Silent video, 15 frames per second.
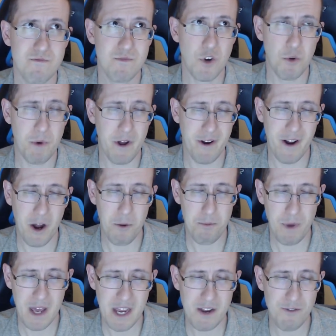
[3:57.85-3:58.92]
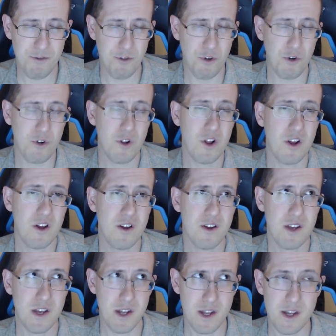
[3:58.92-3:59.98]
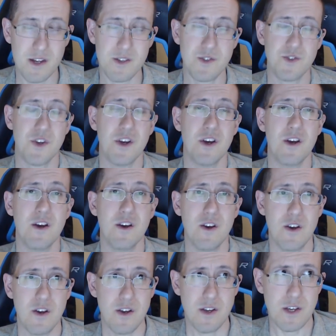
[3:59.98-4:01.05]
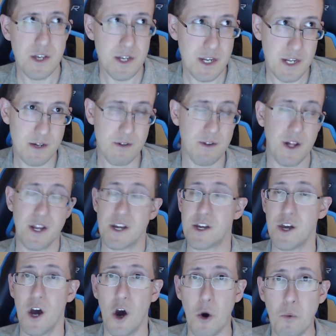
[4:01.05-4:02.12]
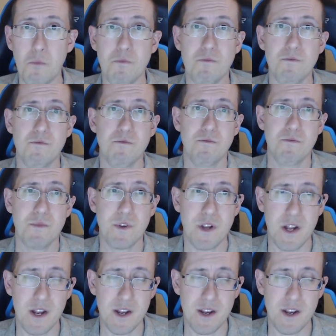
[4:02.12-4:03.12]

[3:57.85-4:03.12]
No matter how painful it is, you need to let it go. And,